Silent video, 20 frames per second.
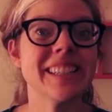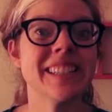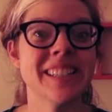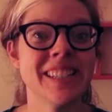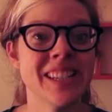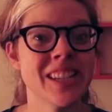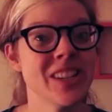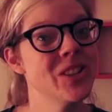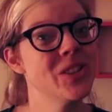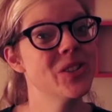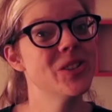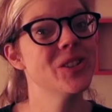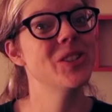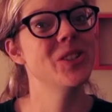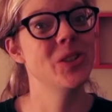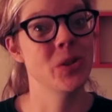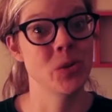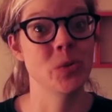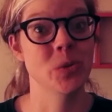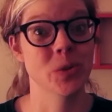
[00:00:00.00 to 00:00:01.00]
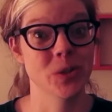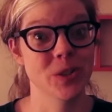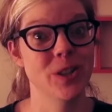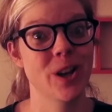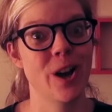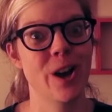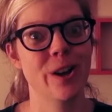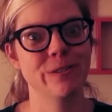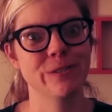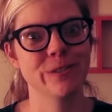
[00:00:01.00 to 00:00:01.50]
continue to do
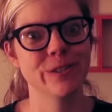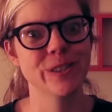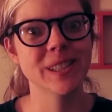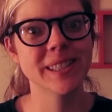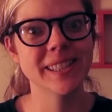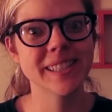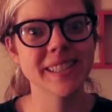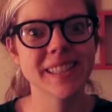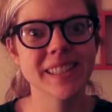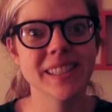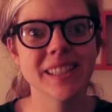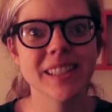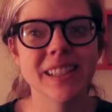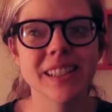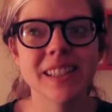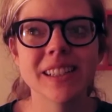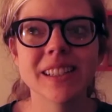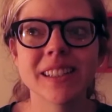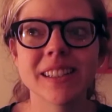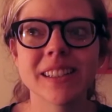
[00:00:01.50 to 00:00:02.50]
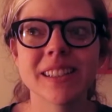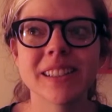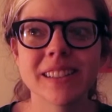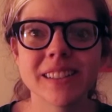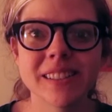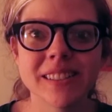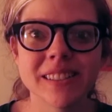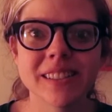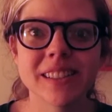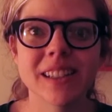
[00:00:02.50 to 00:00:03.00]
stuff.
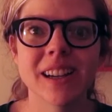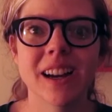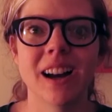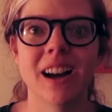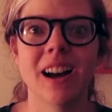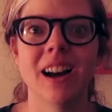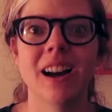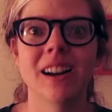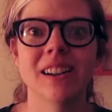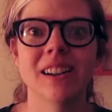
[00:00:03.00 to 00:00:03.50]
Uh,